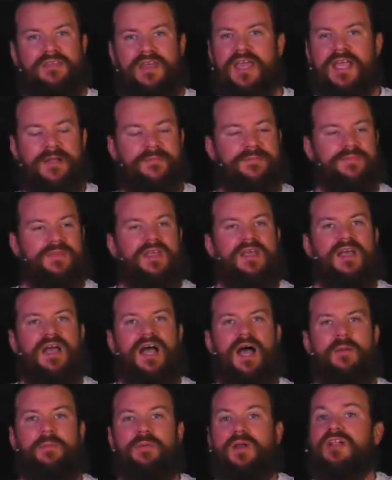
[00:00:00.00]
thing.
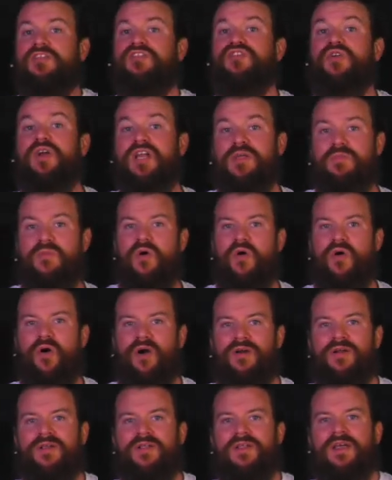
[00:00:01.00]
But not so
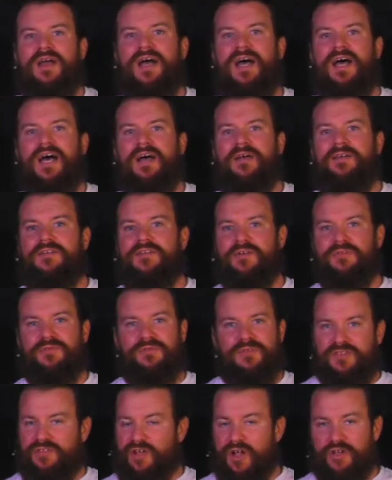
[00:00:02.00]
anymore. You know,
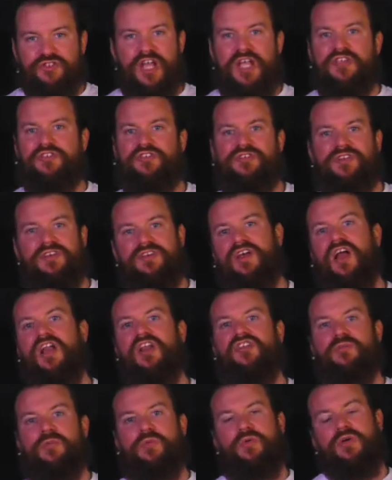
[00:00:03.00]
it's all changed with
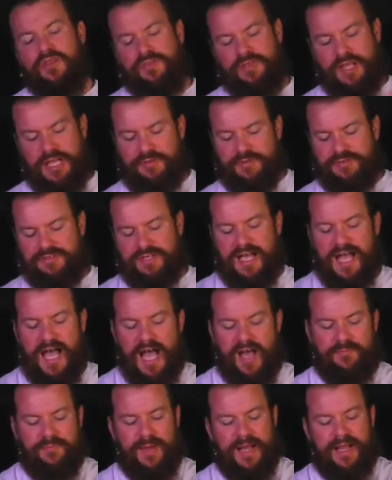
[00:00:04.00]
technology. But one of the things we used to
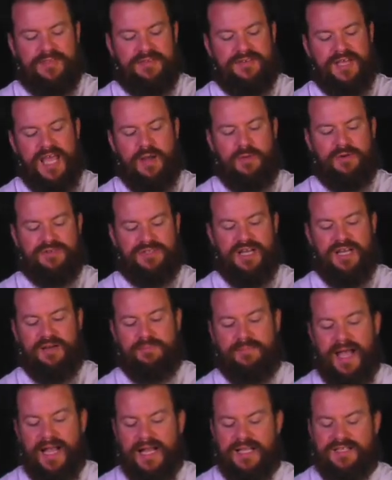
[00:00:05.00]
have back in the day was a
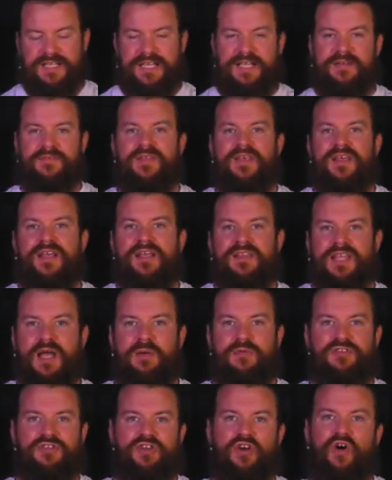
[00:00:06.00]
little magazine
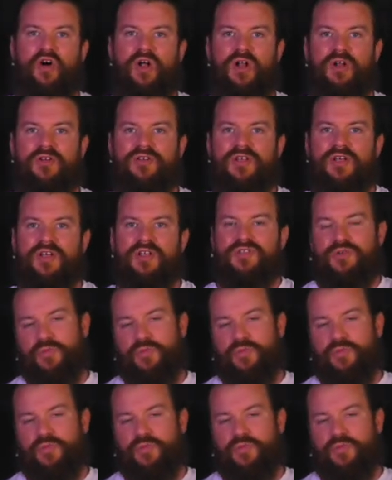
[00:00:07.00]
that was called